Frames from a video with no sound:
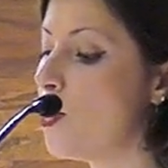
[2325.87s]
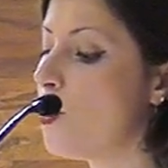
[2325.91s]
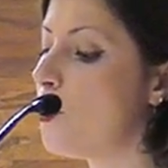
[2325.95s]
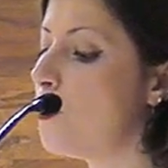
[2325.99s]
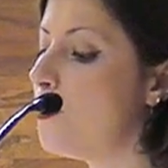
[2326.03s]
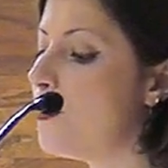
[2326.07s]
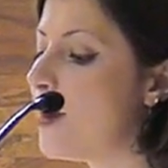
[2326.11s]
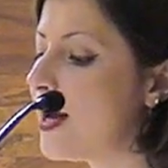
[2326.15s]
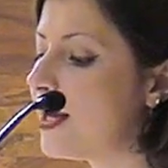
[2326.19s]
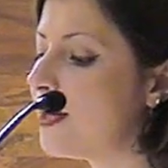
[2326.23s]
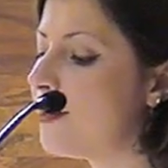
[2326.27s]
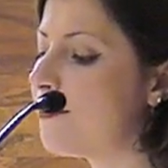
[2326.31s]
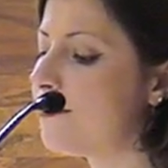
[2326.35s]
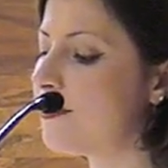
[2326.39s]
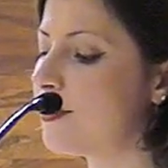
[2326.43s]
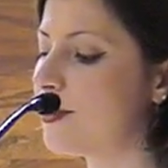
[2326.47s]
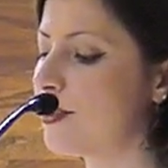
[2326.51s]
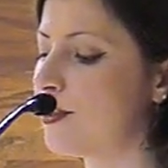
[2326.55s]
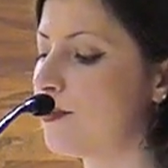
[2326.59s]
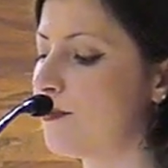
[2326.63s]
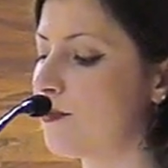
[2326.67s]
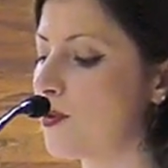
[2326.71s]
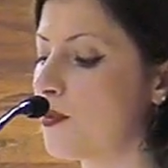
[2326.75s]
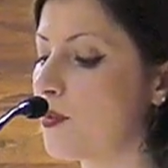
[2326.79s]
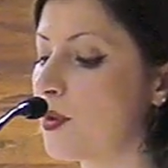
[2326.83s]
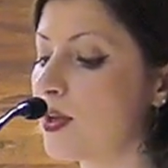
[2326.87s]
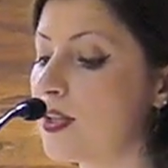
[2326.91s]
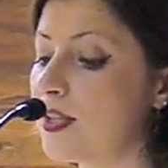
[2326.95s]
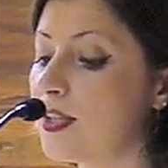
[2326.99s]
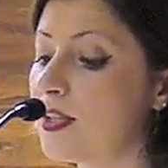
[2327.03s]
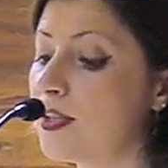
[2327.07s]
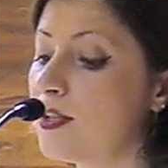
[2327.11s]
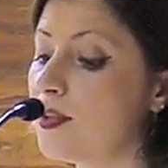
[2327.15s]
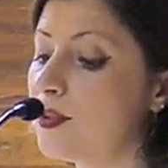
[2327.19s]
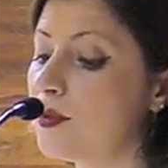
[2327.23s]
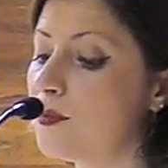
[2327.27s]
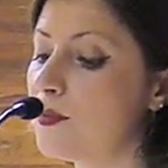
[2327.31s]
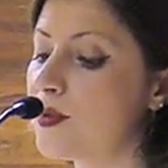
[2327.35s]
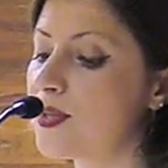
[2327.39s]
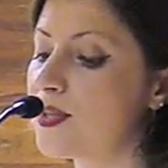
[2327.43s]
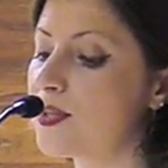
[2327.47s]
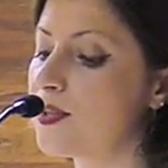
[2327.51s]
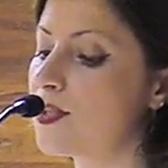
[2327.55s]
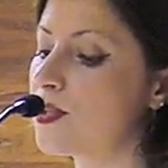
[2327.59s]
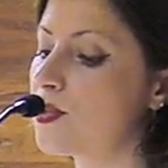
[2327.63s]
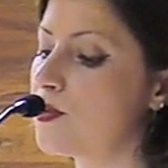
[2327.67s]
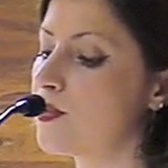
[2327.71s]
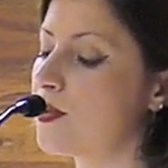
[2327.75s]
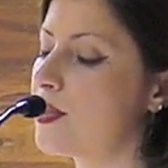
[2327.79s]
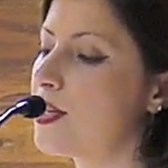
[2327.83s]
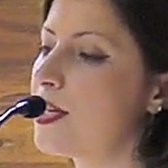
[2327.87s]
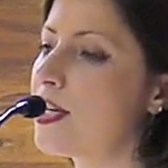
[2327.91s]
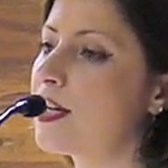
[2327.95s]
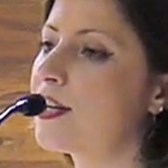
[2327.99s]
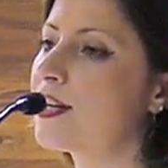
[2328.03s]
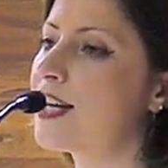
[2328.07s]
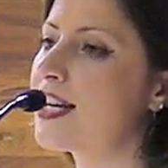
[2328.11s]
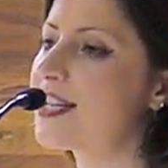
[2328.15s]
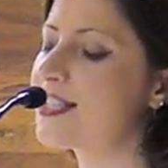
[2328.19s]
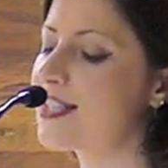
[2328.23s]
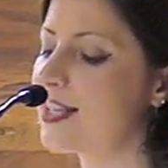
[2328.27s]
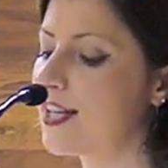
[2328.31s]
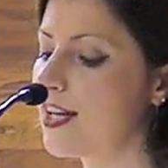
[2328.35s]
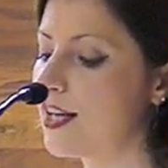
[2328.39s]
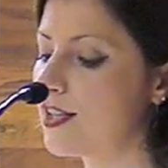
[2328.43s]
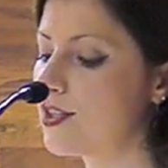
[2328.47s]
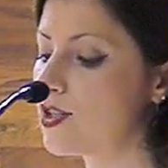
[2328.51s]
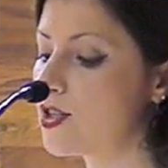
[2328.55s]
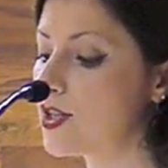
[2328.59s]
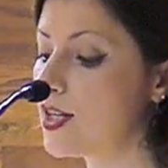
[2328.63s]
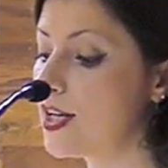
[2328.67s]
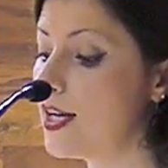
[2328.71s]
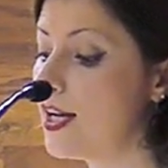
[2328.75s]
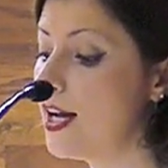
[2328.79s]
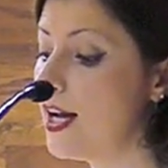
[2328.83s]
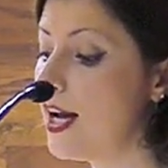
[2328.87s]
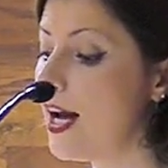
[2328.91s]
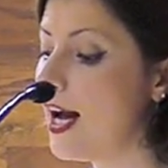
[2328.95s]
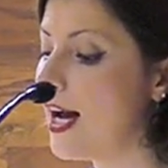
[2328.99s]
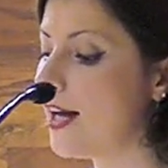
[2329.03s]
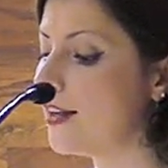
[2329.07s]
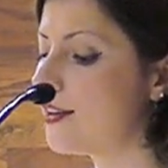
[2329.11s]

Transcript: who benefited from continued business with the aggressor country